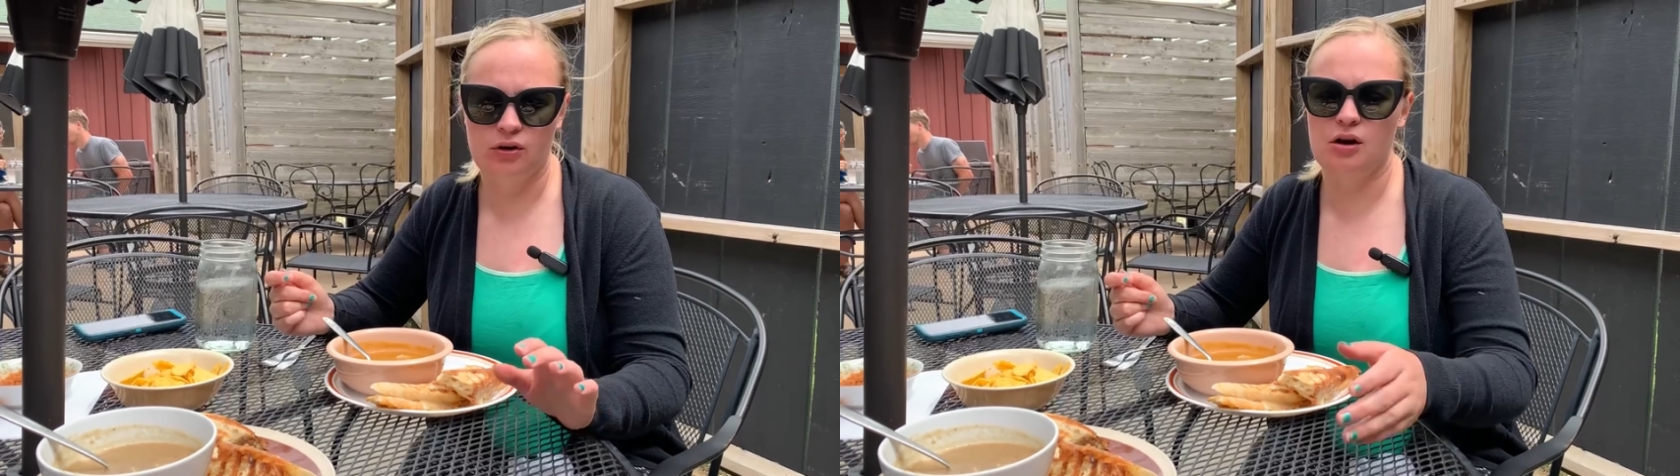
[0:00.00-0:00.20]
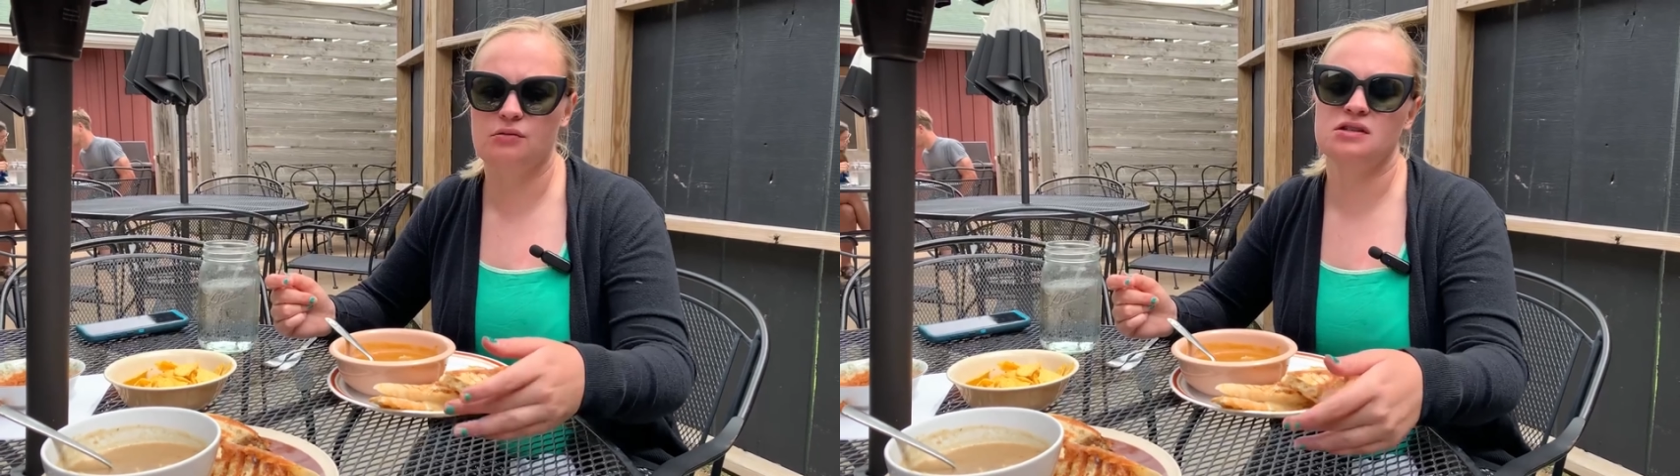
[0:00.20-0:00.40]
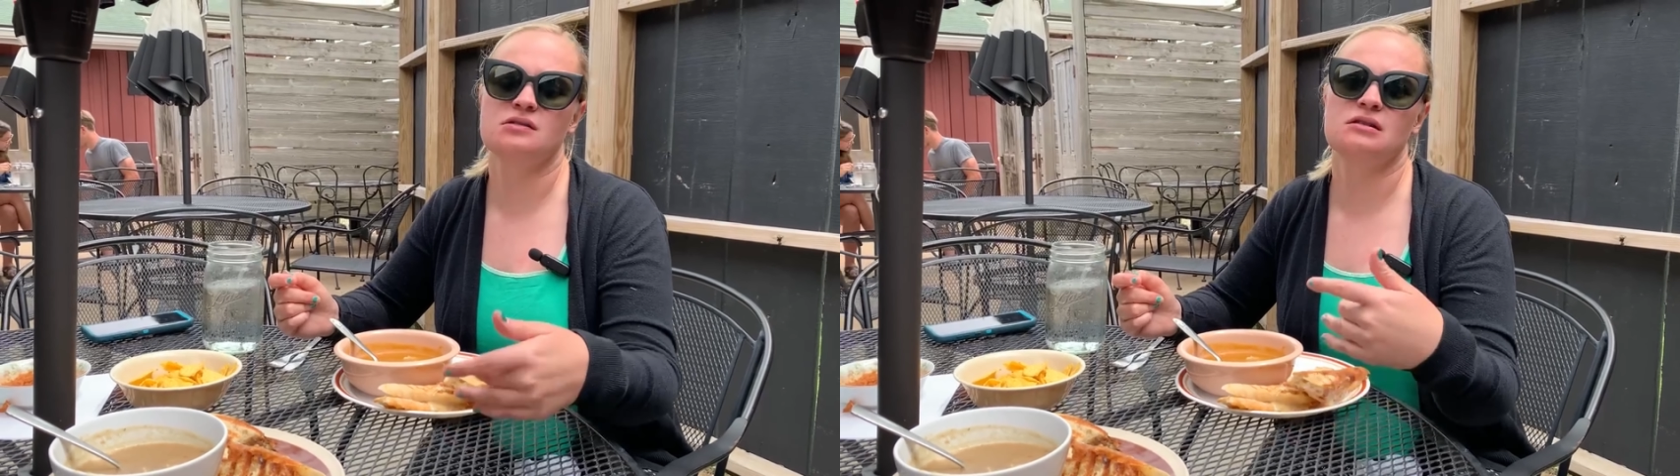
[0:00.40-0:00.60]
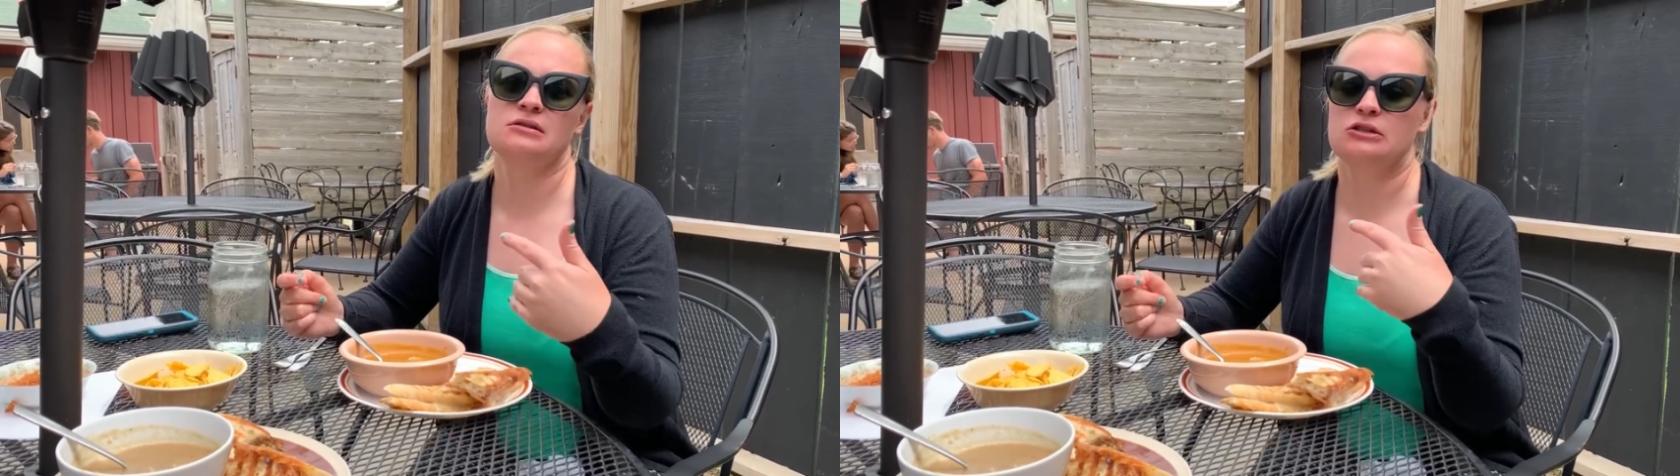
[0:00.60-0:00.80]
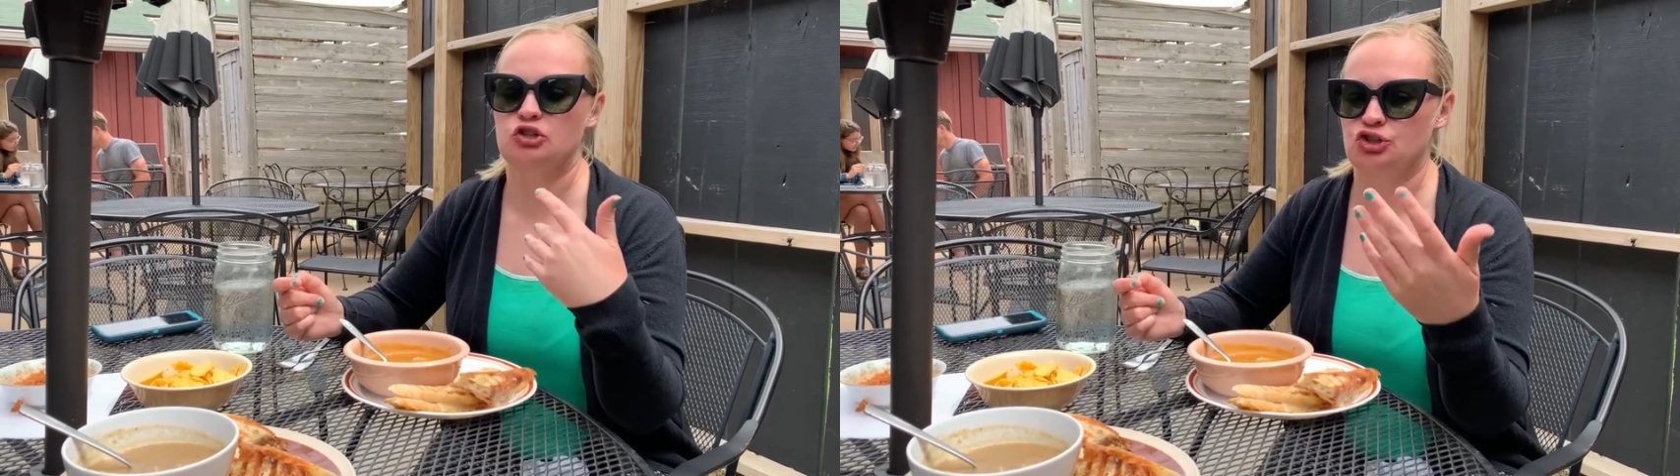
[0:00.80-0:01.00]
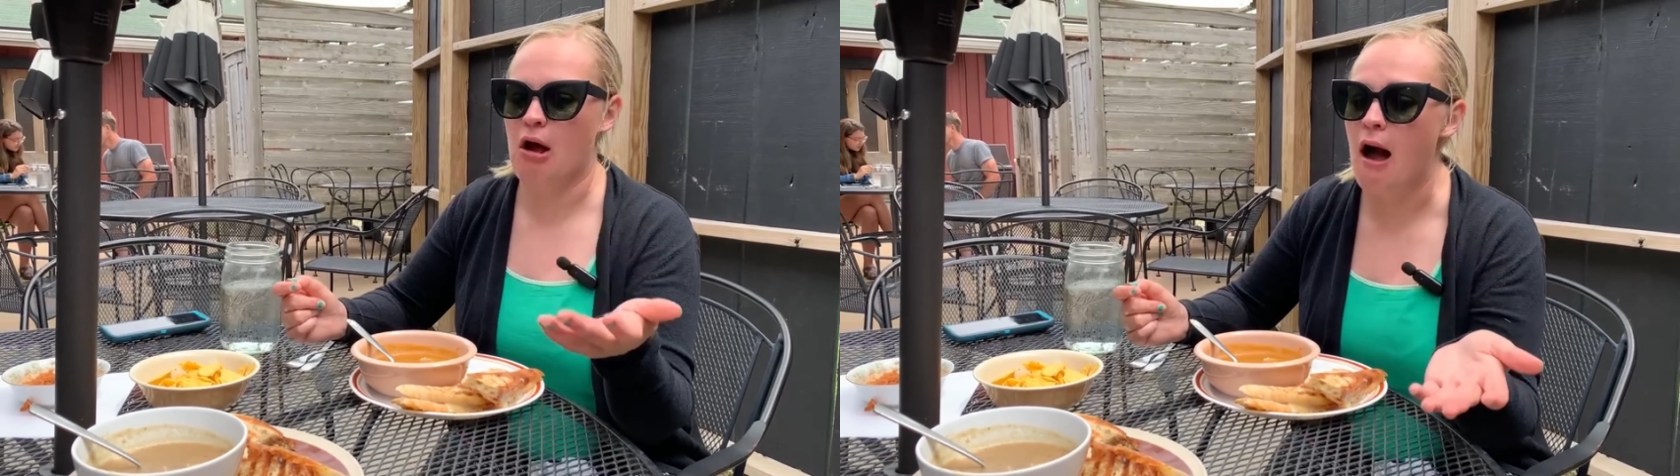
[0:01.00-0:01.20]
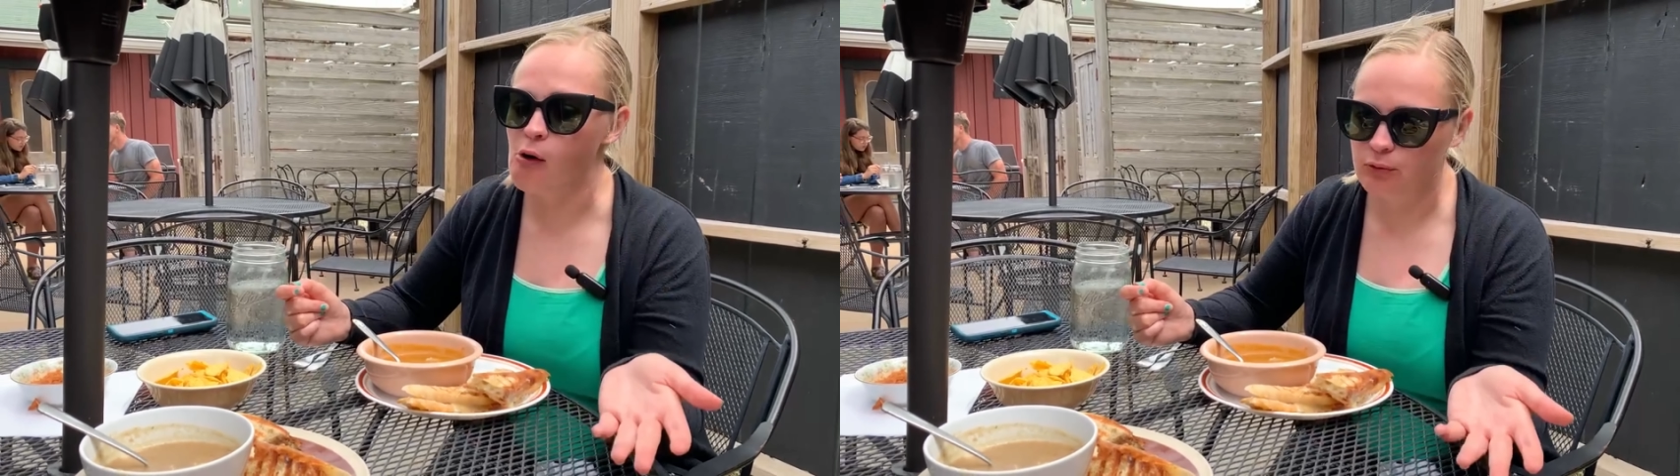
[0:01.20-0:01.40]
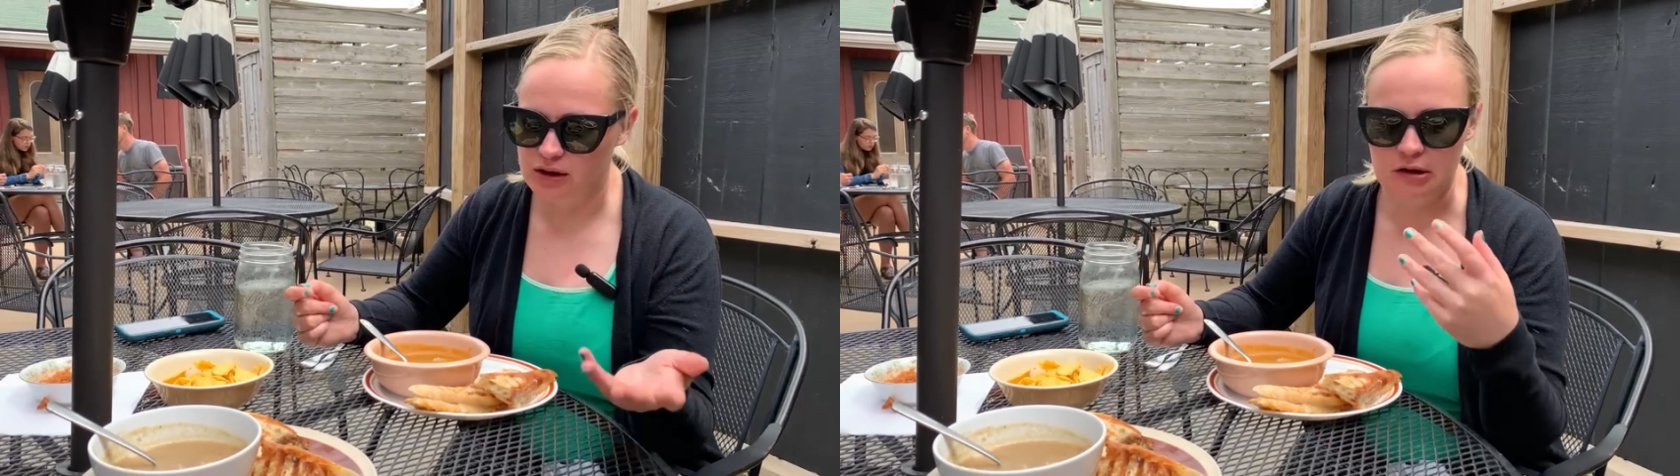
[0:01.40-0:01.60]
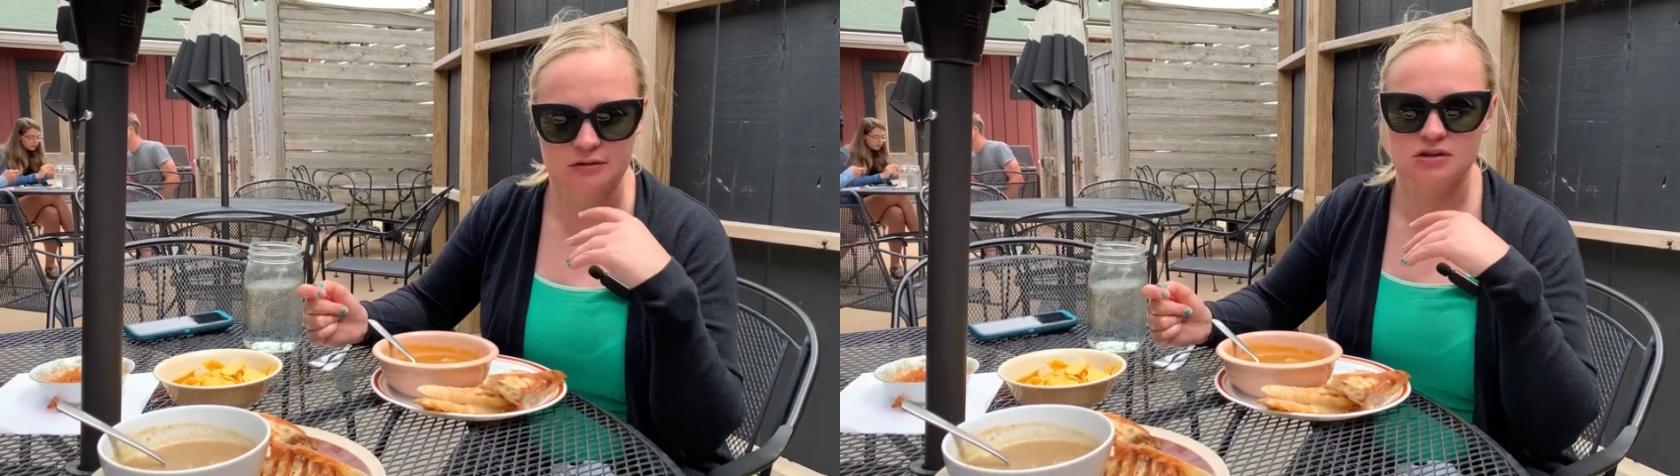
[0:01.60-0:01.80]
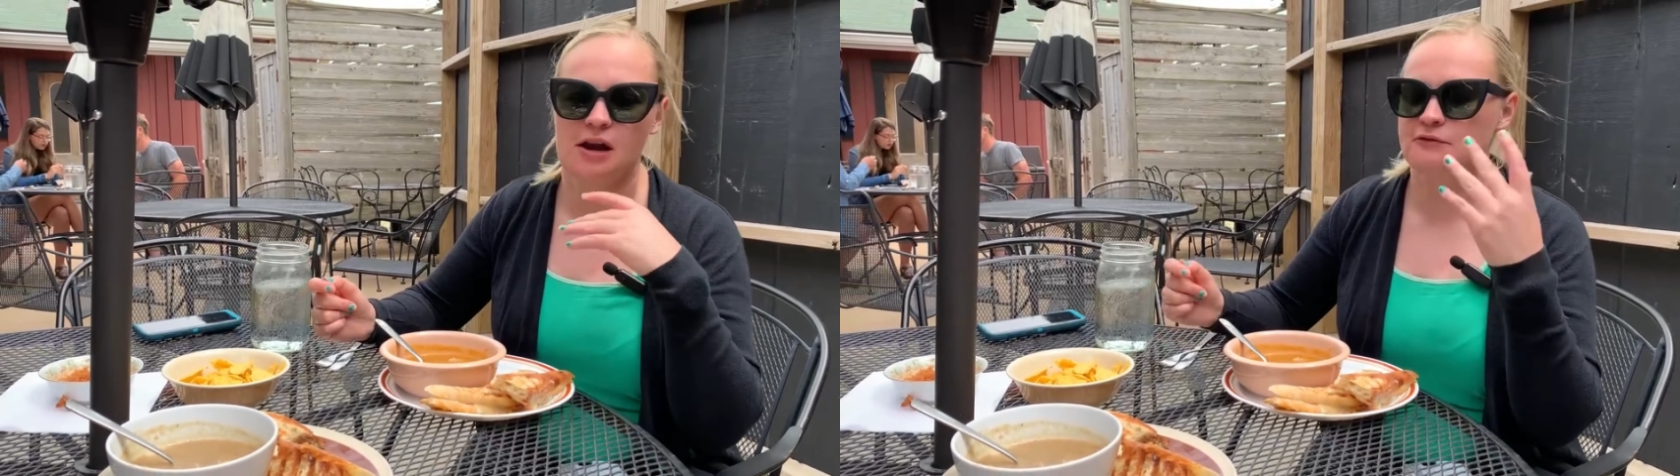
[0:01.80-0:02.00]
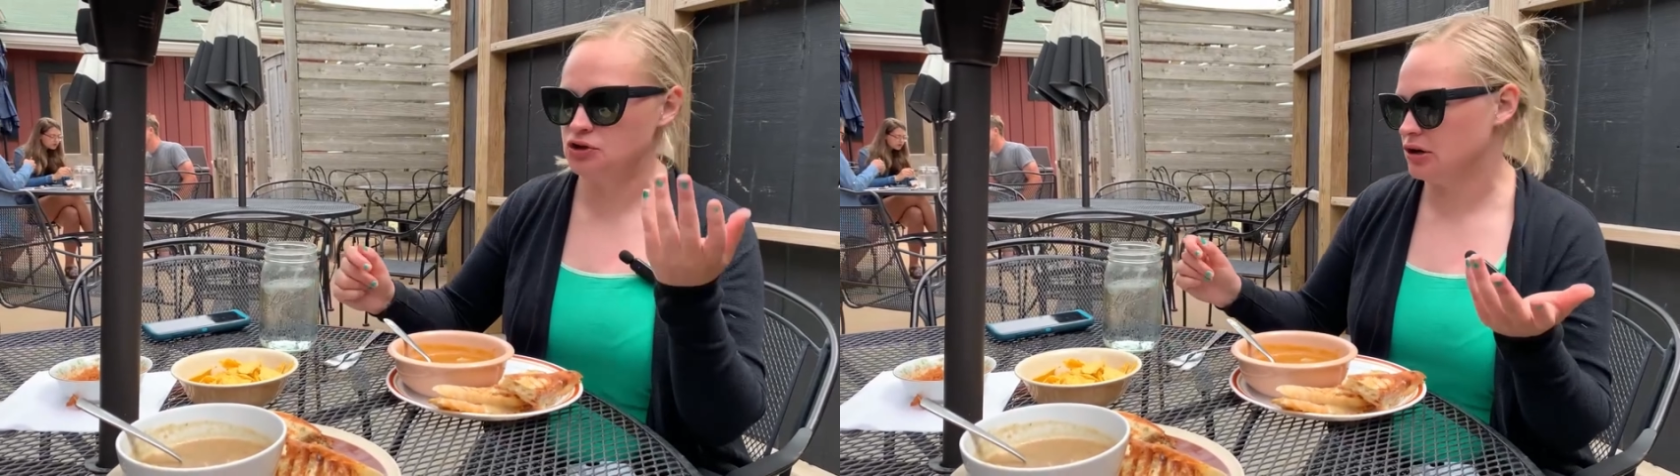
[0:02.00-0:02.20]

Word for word: Or no, since I said Chunky instead of